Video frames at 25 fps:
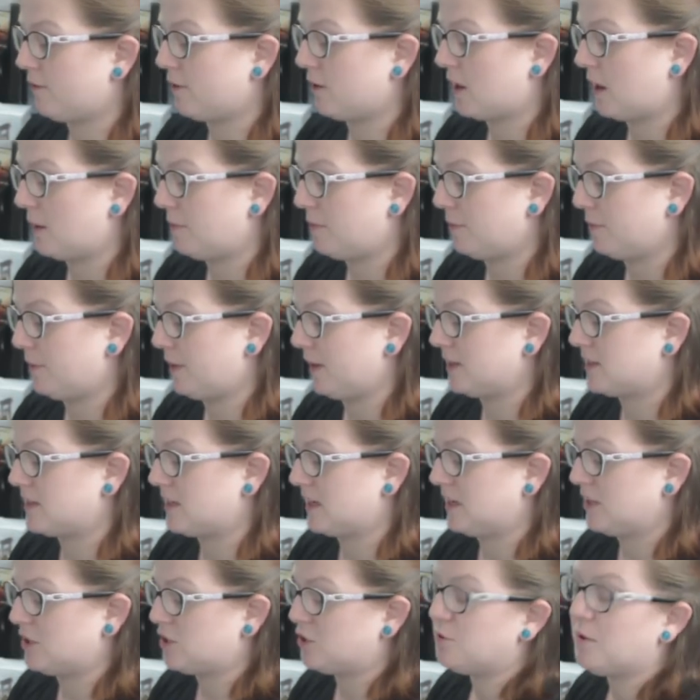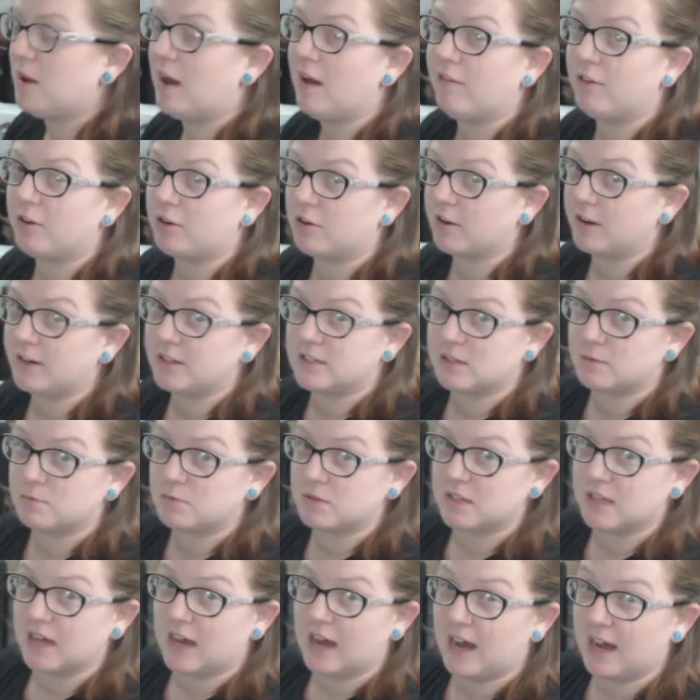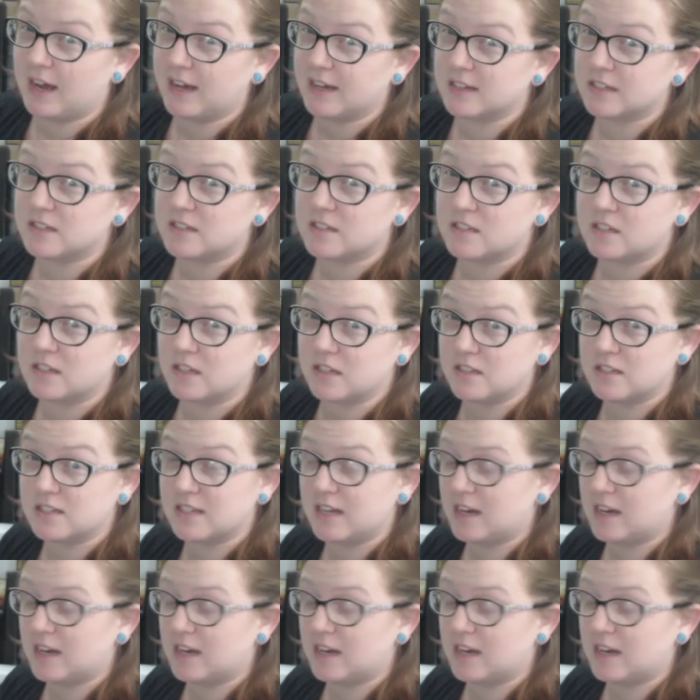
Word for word: for a couple minutes and I do have it cranked up to the highest heat